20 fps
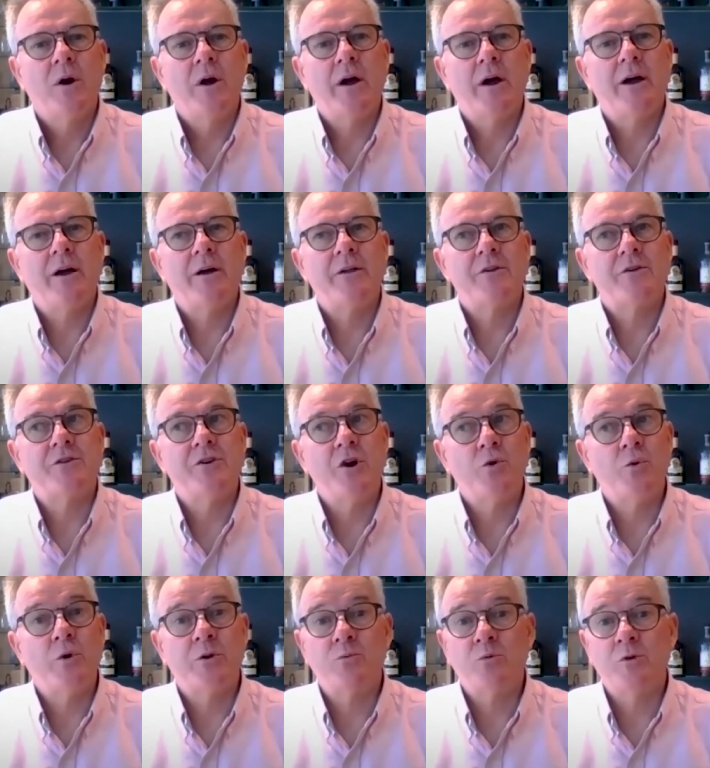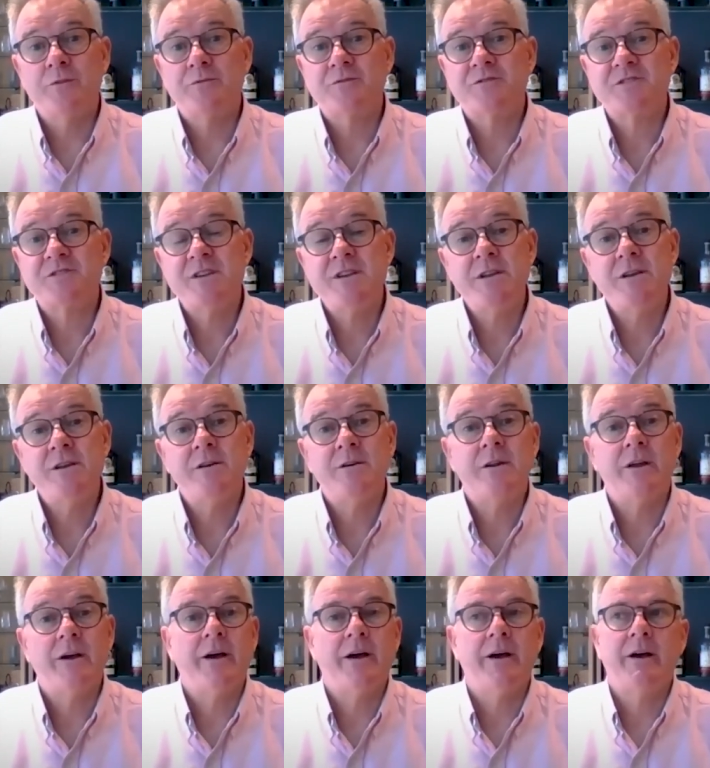uh, that no one would have seen,
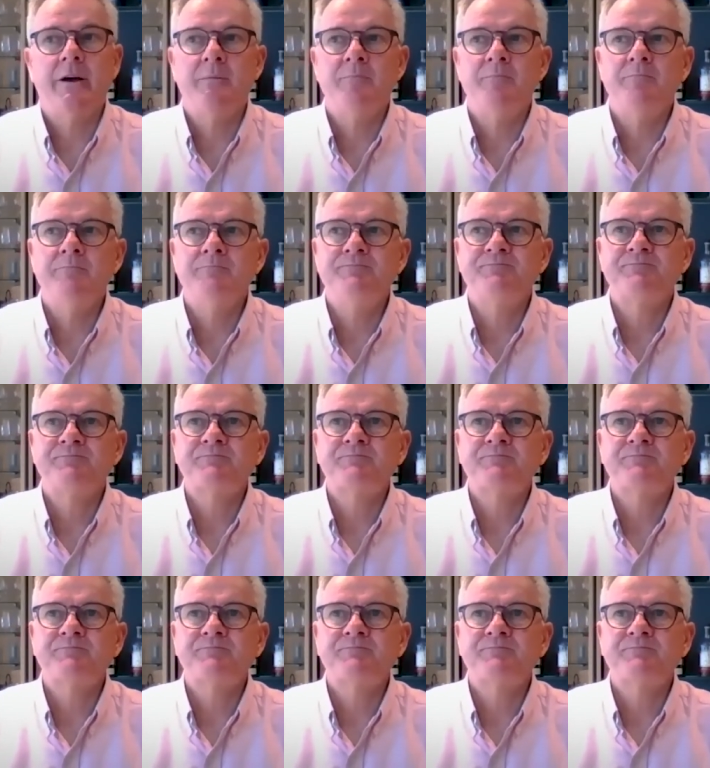um,